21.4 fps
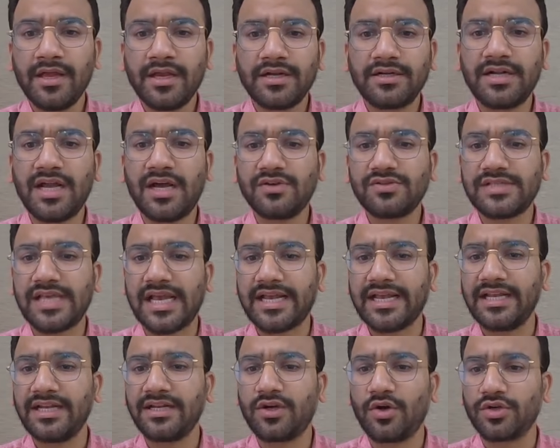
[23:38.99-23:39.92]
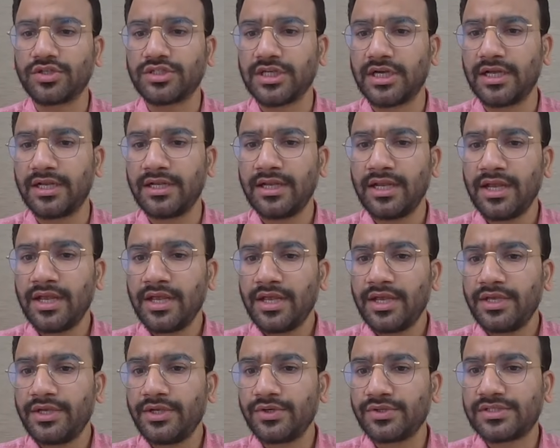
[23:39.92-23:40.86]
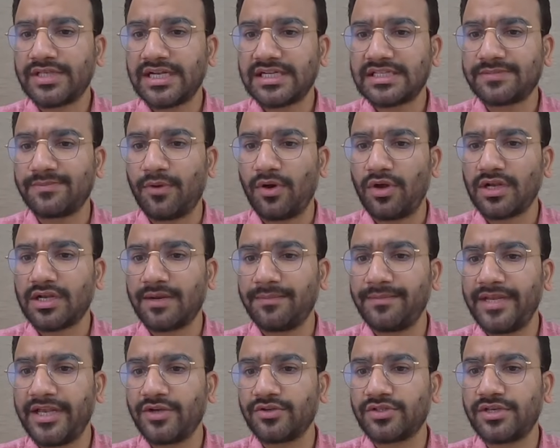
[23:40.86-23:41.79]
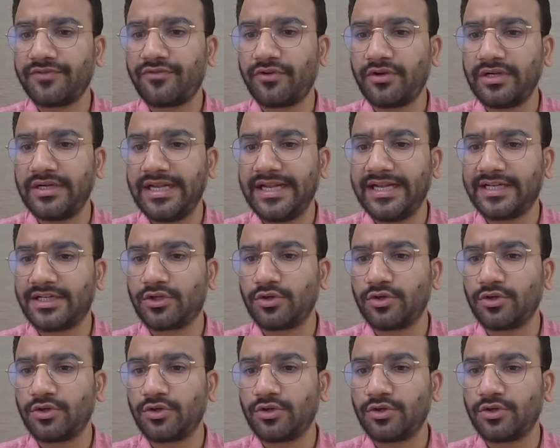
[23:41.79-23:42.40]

Now, second question, you said small company AOC4 need